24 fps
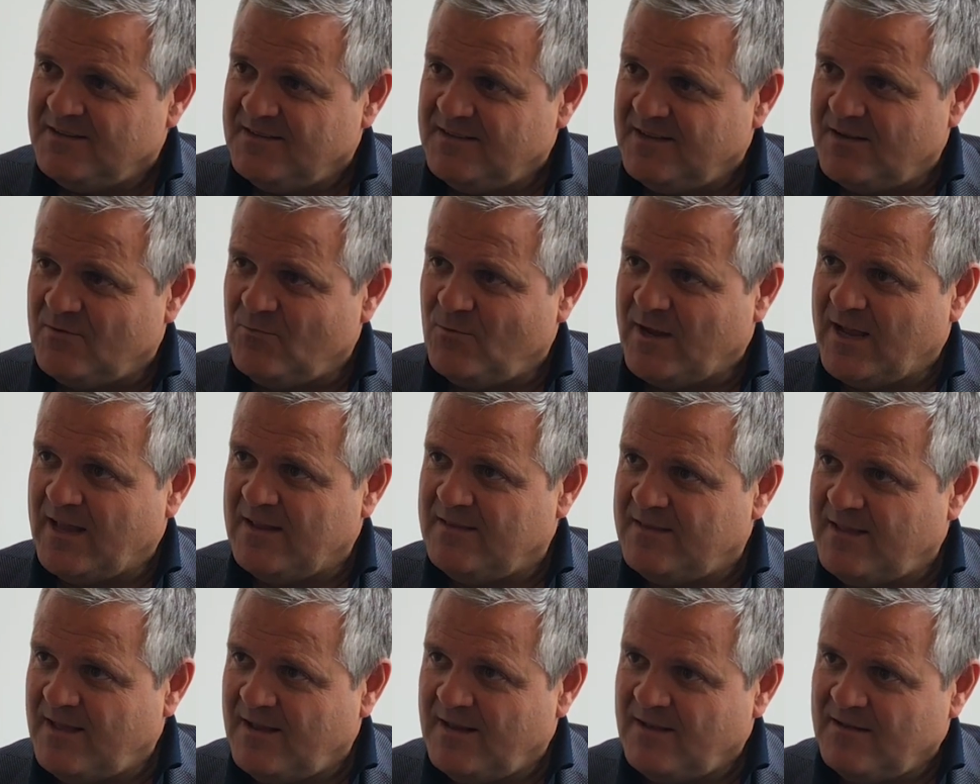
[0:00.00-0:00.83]
that we
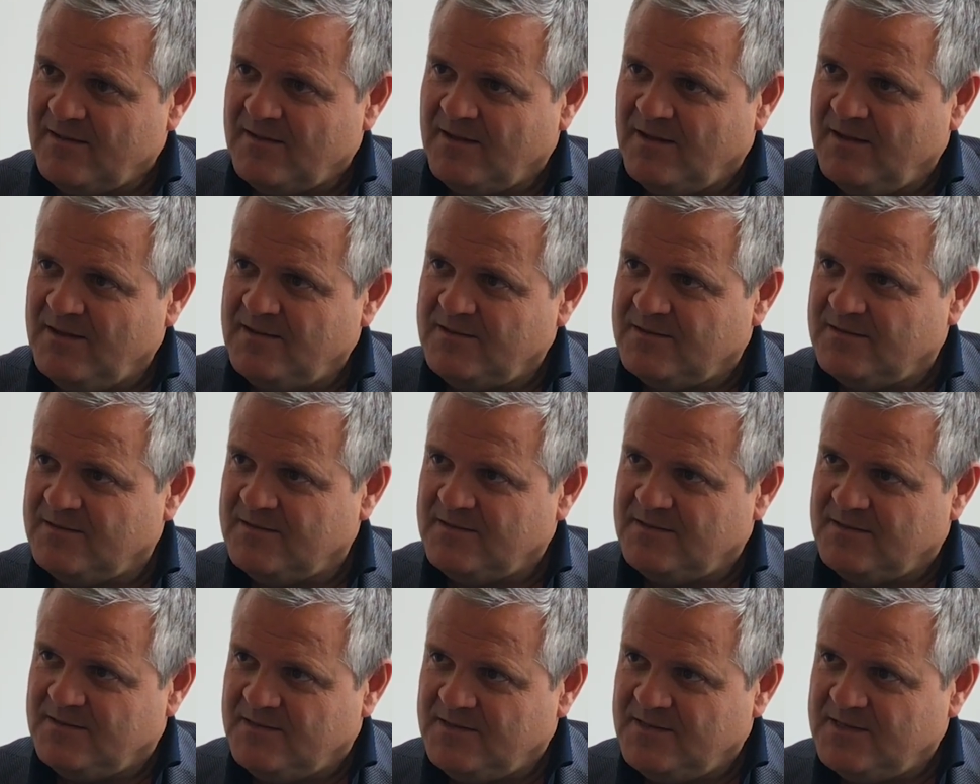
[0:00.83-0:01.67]
can tell,
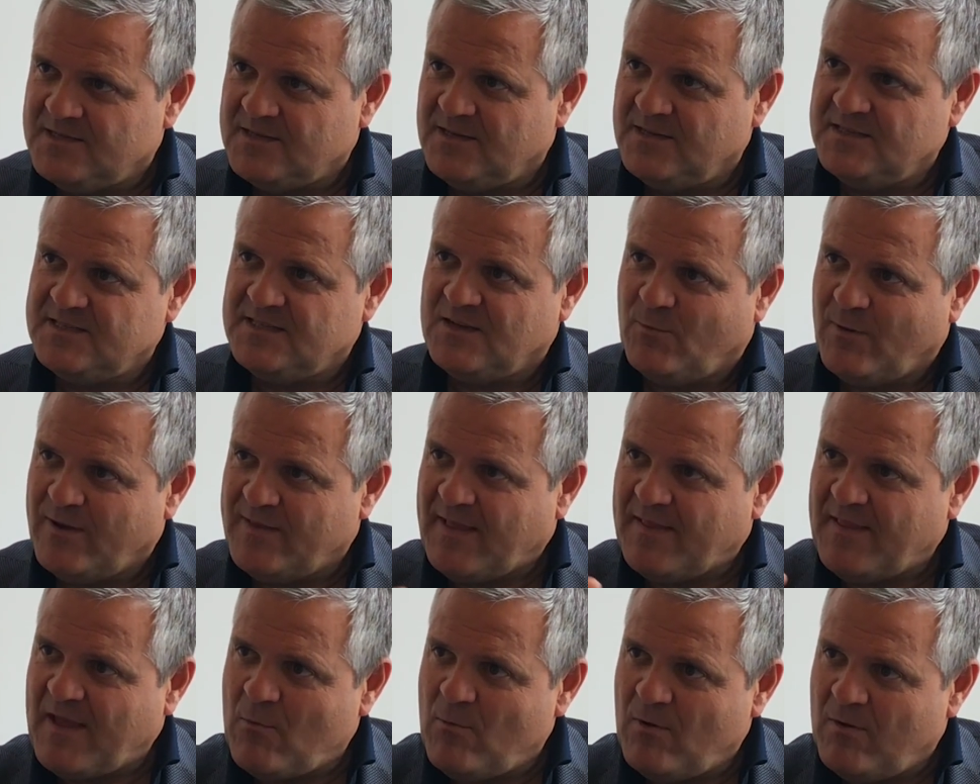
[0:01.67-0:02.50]
this is the way
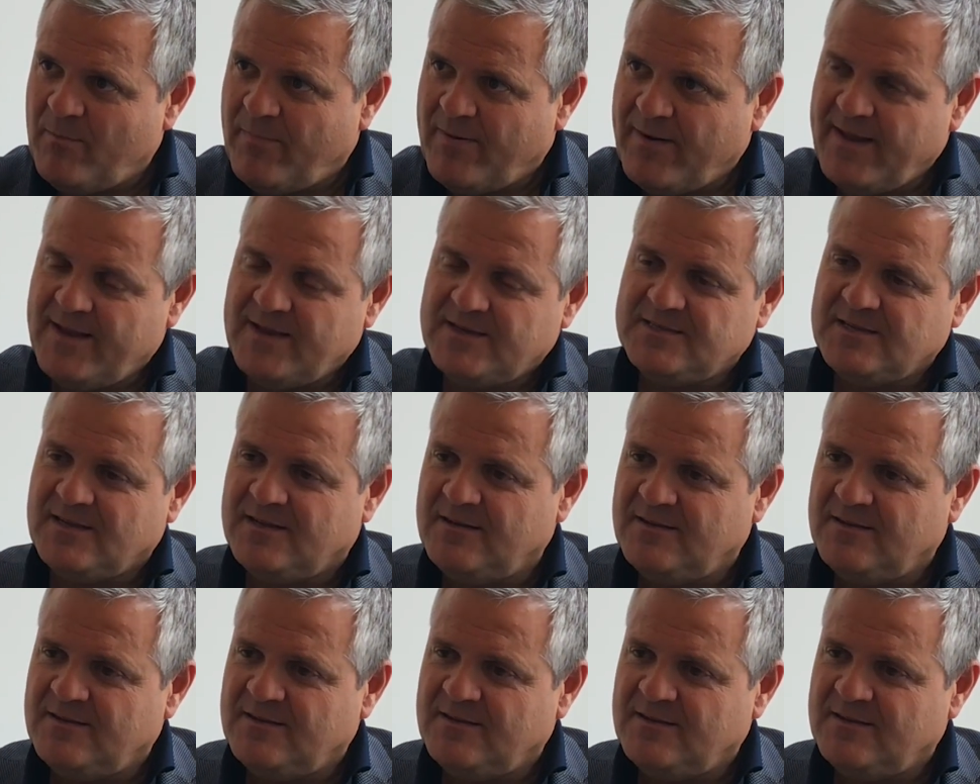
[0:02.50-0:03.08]
that they will press,